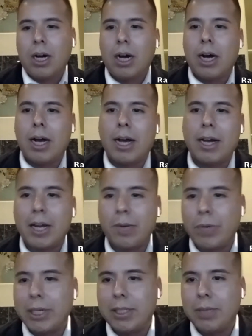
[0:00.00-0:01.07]
Uh, and then
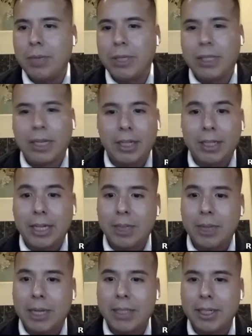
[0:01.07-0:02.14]
we, we send the
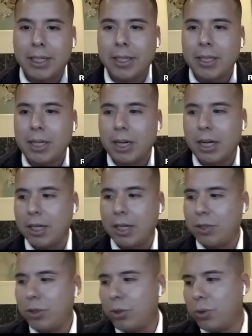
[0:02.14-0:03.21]
text blasting uh,
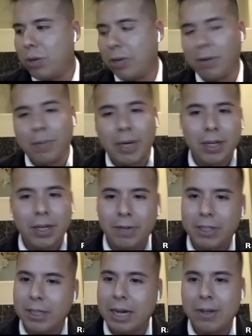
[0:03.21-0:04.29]
to everybody. If
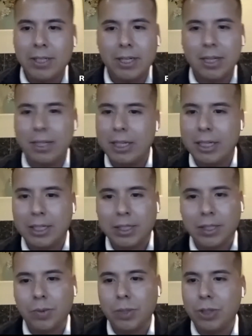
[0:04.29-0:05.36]
it's a thousand in the
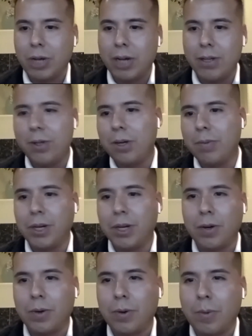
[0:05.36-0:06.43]
list, we try to do them, you
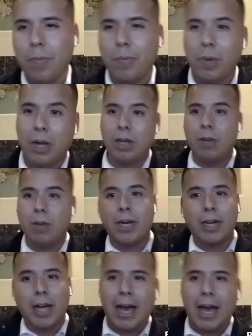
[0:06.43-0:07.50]
know, a little bit
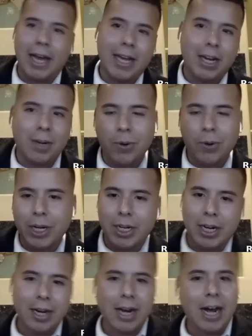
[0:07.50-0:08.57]
in, at eight in the morning,
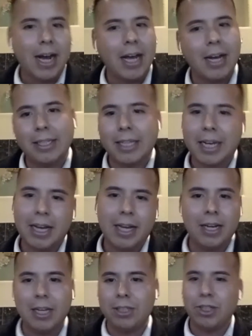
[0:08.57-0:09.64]
then a nine, a
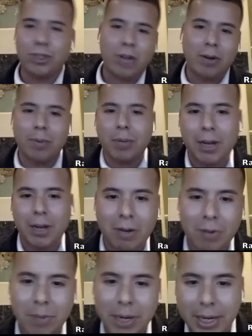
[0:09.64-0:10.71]
10, and then just try to reply to
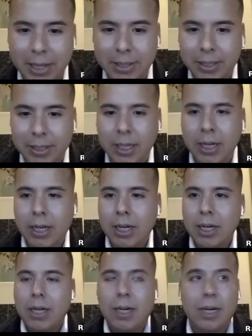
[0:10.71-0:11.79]
everybody else.
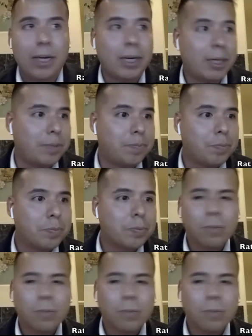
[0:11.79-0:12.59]
Um,